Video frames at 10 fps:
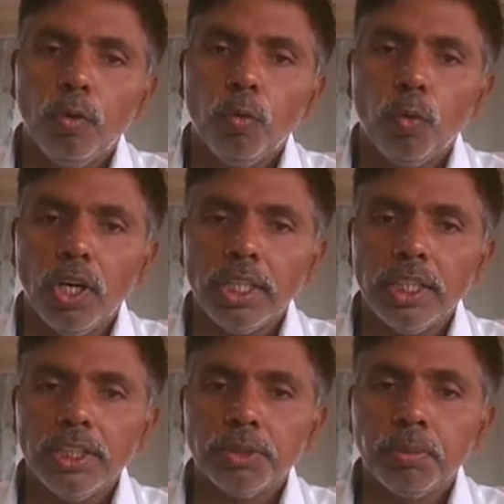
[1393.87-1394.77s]
water
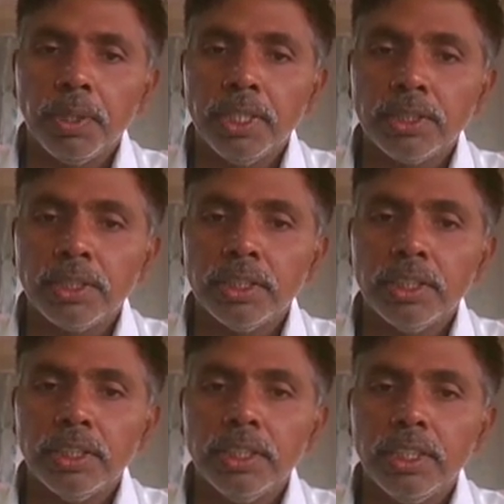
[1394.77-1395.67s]
is placed
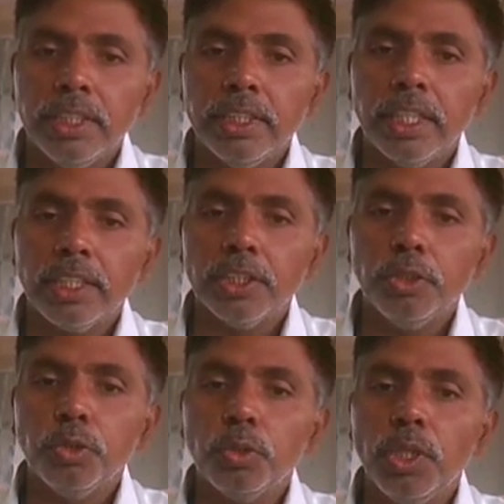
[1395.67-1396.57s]
in an
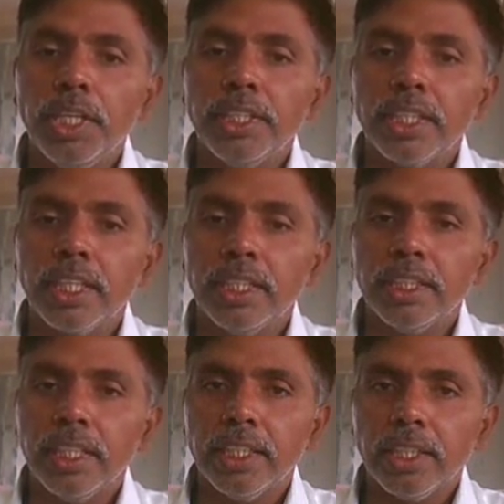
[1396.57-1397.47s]
insulated
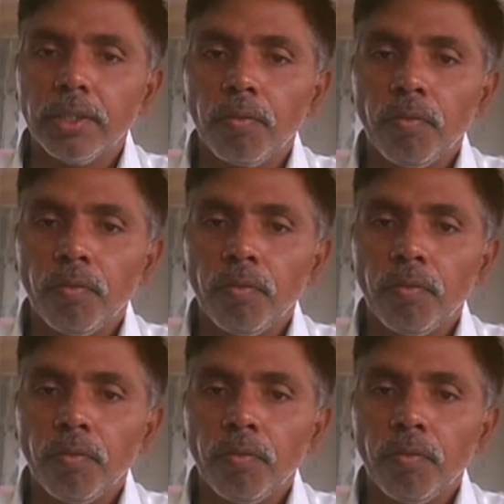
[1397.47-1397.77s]
container